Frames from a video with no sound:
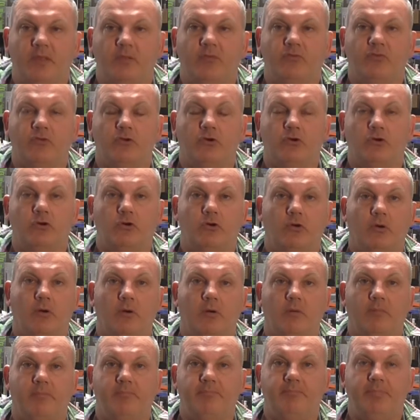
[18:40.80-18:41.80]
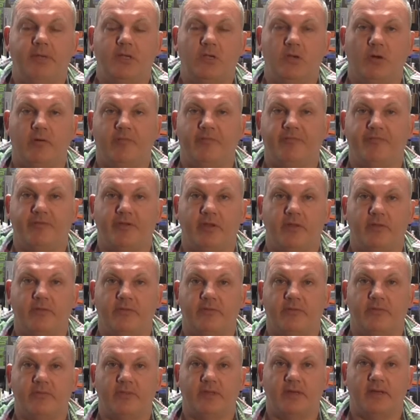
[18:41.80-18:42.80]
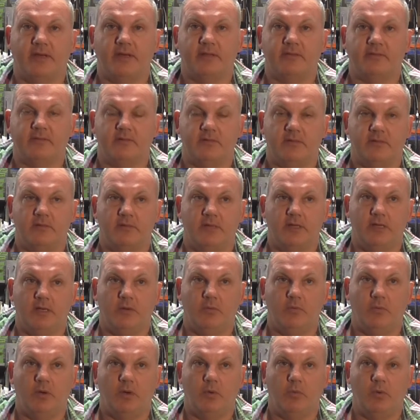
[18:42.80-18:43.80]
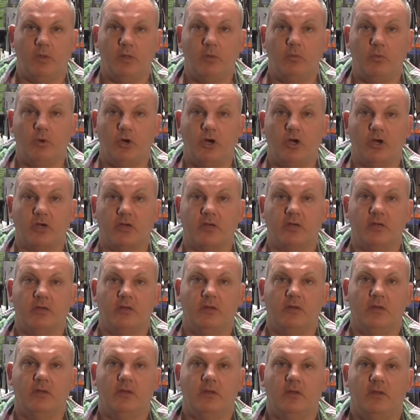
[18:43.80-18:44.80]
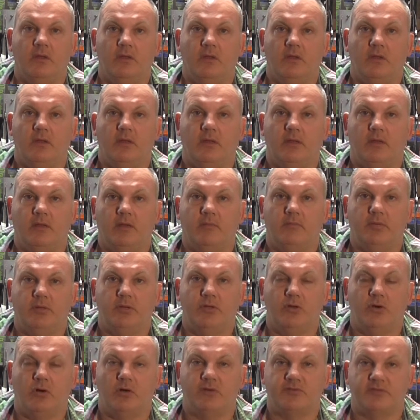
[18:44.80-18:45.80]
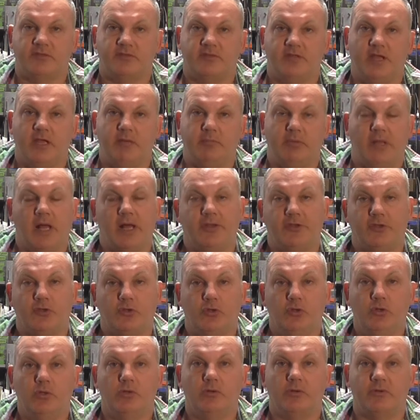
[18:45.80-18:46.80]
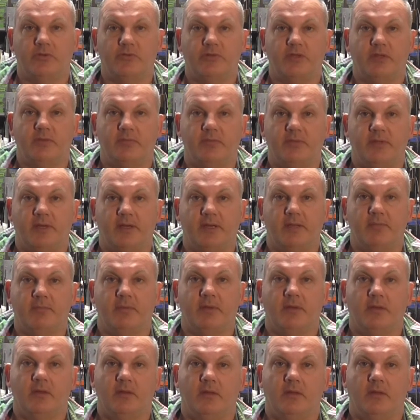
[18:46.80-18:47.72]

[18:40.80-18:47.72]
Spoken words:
So be confident that it will work, but not as a table and a cooler at the same time.